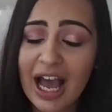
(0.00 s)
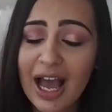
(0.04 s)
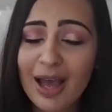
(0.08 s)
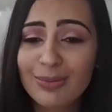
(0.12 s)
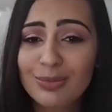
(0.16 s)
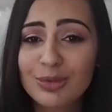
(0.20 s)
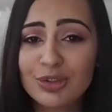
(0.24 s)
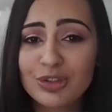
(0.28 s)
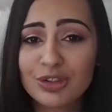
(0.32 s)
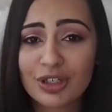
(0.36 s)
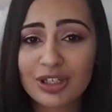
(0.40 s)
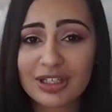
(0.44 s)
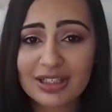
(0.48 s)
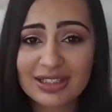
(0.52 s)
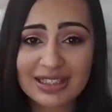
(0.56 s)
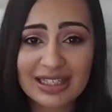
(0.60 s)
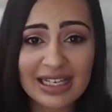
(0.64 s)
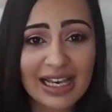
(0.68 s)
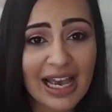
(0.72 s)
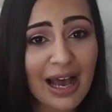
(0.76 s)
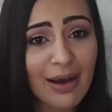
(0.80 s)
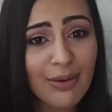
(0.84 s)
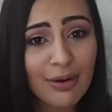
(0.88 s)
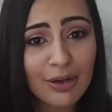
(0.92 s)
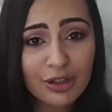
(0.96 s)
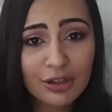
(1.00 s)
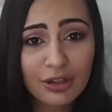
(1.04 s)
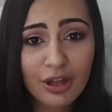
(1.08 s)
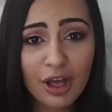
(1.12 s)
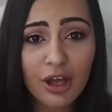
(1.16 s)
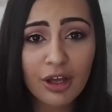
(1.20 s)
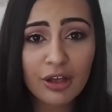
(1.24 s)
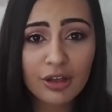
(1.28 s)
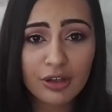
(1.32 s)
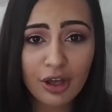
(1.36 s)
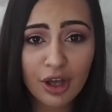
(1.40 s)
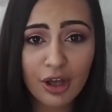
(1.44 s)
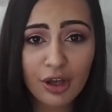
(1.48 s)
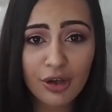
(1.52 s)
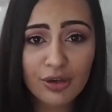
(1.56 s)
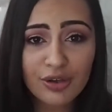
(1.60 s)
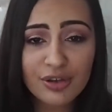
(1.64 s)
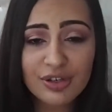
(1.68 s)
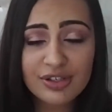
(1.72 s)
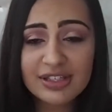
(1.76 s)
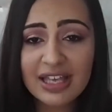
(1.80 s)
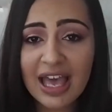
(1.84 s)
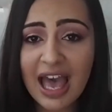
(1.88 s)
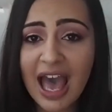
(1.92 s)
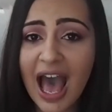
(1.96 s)
I'm just going to see how it
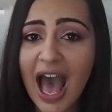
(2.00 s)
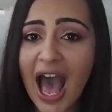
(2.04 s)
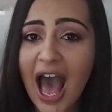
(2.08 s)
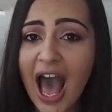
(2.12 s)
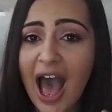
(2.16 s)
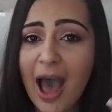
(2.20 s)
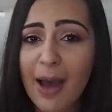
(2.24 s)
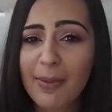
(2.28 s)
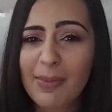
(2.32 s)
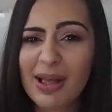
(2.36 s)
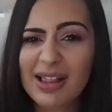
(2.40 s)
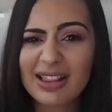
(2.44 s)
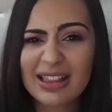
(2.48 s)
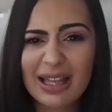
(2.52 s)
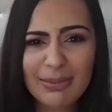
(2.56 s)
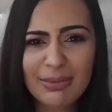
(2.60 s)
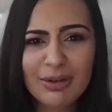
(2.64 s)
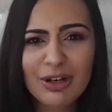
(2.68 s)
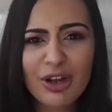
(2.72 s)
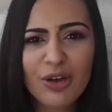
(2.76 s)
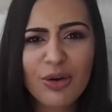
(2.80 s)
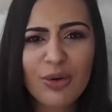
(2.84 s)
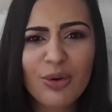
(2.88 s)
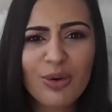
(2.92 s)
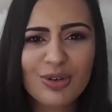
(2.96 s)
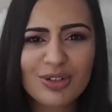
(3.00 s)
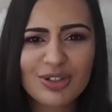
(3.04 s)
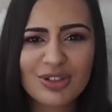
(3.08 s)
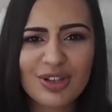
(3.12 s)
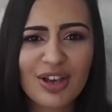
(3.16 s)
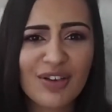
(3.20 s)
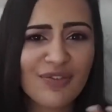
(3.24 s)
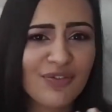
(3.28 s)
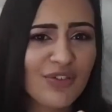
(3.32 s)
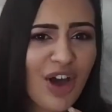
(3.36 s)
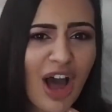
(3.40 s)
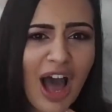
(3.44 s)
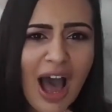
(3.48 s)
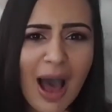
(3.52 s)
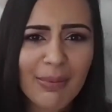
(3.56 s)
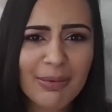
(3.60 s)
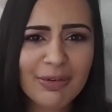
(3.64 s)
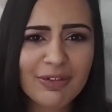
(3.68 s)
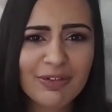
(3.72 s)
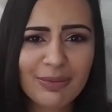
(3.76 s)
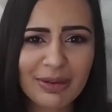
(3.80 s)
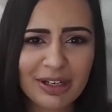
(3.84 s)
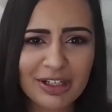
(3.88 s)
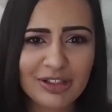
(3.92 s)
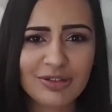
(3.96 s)
goes. Let me know also if you're
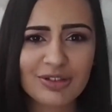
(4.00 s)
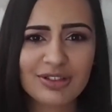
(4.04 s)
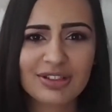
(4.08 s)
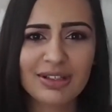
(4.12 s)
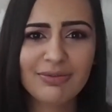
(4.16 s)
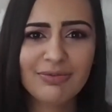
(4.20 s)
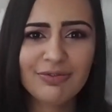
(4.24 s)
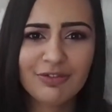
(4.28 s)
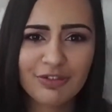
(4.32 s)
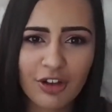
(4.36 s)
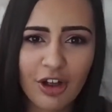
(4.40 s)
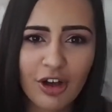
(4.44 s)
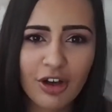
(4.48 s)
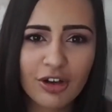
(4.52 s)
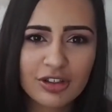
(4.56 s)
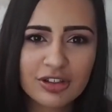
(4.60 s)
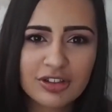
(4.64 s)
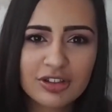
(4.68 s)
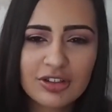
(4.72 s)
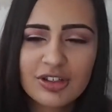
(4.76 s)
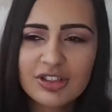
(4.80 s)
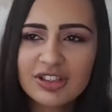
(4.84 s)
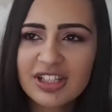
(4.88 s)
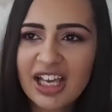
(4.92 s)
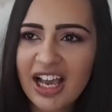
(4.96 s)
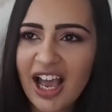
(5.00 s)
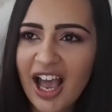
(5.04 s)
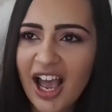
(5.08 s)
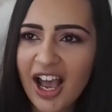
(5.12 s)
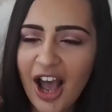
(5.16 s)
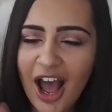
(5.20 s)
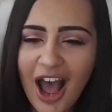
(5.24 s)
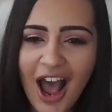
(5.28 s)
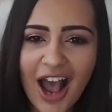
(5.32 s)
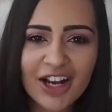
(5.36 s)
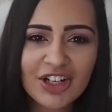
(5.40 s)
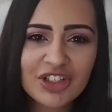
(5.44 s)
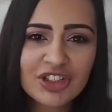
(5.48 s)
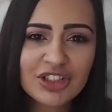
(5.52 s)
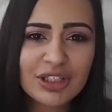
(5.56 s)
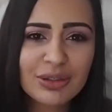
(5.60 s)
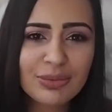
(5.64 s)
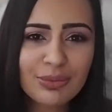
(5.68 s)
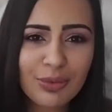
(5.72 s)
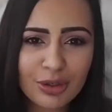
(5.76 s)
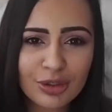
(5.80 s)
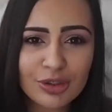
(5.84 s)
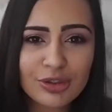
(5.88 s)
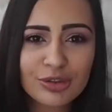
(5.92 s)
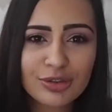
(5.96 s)
happy for me to do some vlogs, because like I
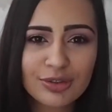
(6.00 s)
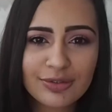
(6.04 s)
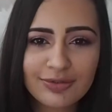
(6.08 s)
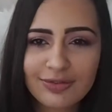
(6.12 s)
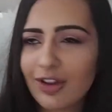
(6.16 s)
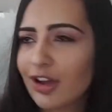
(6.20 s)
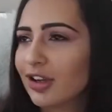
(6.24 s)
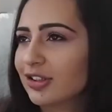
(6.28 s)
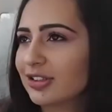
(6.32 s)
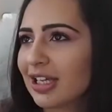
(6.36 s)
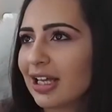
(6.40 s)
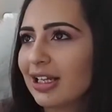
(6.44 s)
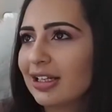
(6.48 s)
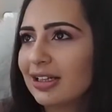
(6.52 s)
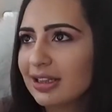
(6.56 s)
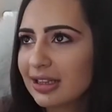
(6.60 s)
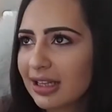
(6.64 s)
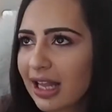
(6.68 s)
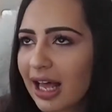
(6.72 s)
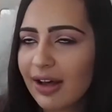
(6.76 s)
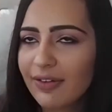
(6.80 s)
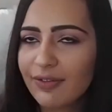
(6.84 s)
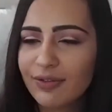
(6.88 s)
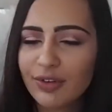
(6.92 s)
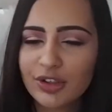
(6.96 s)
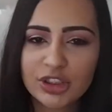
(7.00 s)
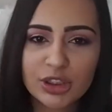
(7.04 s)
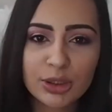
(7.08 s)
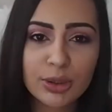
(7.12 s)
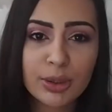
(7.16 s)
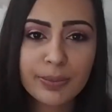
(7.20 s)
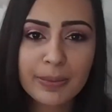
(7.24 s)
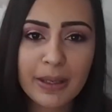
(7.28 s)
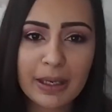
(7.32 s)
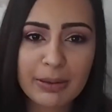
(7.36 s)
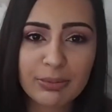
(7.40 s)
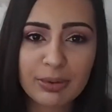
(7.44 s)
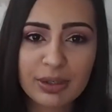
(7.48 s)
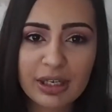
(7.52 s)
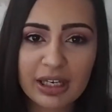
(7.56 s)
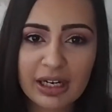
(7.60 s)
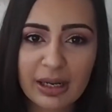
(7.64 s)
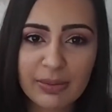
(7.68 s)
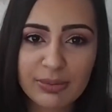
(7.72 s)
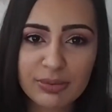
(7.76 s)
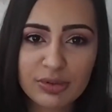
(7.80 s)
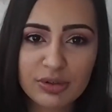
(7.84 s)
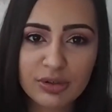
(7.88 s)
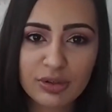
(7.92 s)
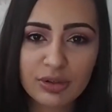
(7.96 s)
actually want to do vlogs. I love watching what people get
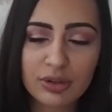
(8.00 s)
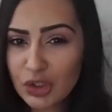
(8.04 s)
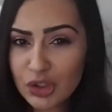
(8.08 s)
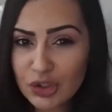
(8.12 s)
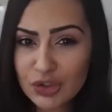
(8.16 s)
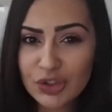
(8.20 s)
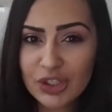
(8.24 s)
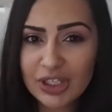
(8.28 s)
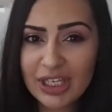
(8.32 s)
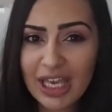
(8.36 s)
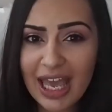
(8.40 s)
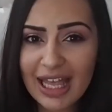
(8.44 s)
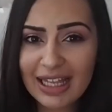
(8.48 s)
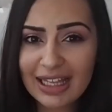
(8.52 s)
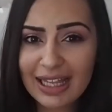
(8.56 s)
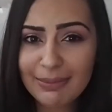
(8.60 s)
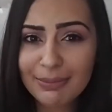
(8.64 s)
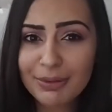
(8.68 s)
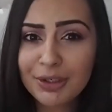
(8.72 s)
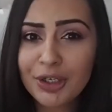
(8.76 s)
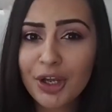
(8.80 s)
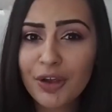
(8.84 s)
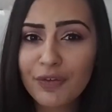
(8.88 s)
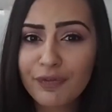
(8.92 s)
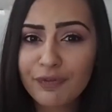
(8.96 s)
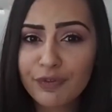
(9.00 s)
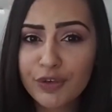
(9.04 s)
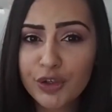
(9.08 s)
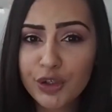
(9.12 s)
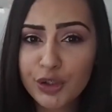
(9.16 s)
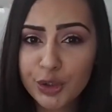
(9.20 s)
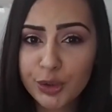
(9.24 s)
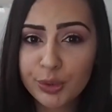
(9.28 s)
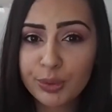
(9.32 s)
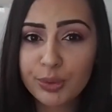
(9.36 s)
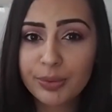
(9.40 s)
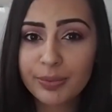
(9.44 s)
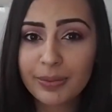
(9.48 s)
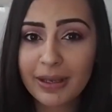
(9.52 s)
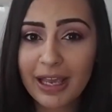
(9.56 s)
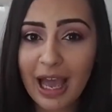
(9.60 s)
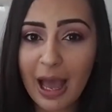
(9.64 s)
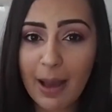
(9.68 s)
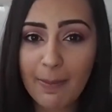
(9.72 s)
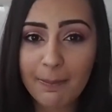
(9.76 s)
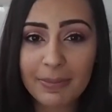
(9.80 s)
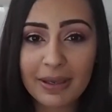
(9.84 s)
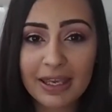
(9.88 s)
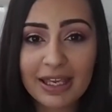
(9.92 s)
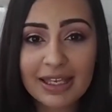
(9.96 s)
up to. So yeah, let me know if you would be
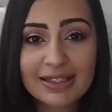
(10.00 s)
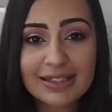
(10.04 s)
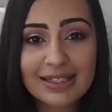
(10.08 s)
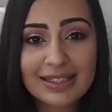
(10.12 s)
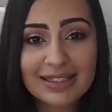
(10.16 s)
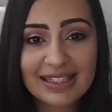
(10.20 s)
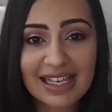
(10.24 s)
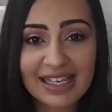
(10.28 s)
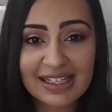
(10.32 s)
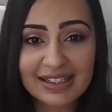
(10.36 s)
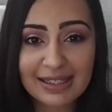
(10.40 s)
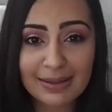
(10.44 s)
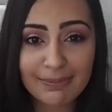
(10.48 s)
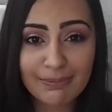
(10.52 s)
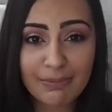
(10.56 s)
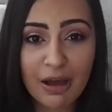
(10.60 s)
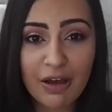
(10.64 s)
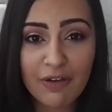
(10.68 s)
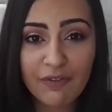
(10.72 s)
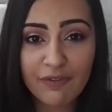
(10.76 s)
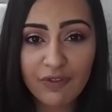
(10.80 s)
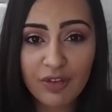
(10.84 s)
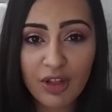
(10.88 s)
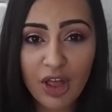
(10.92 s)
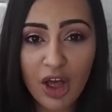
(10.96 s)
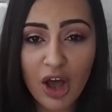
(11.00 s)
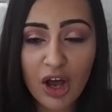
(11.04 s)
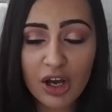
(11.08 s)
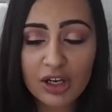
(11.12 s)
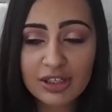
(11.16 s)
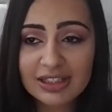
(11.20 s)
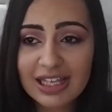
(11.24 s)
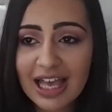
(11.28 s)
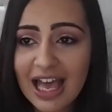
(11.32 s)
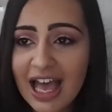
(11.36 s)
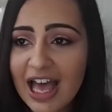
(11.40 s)
happy to see some vlogs.